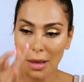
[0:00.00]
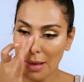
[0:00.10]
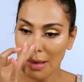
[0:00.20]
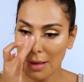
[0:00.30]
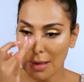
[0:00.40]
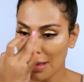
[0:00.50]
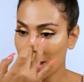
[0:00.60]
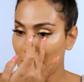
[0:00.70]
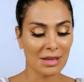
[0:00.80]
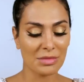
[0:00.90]
For my
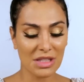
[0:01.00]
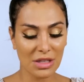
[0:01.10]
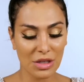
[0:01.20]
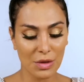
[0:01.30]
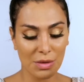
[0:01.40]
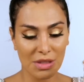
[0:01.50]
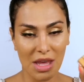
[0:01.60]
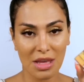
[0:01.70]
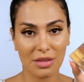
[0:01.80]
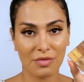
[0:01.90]
nose, I'm just gonna use
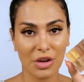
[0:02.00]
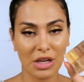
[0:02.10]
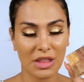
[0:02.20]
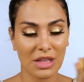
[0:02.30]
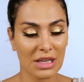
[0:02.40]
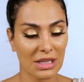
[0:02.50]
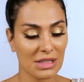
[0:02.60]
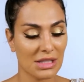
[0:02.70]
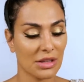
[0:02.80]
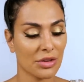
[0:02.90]
a very thick
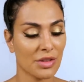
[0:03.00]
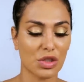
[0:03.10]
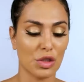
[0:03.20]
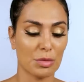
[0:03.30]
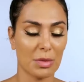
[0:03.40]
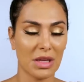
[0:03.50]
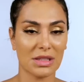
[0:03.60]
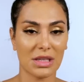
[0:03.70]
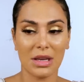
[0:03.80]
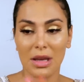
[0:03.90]
concealer. It's super
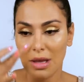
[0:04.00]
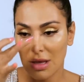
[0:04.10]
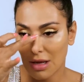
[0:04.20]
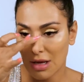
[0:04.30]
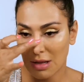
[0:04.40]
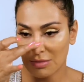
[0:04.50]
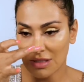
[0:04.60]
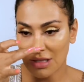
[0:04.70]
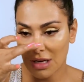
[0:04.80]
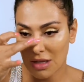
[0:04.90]
pasty. And I'm
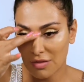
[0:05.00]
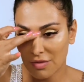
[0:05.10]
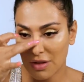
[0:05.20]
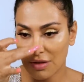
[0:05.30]
just kind of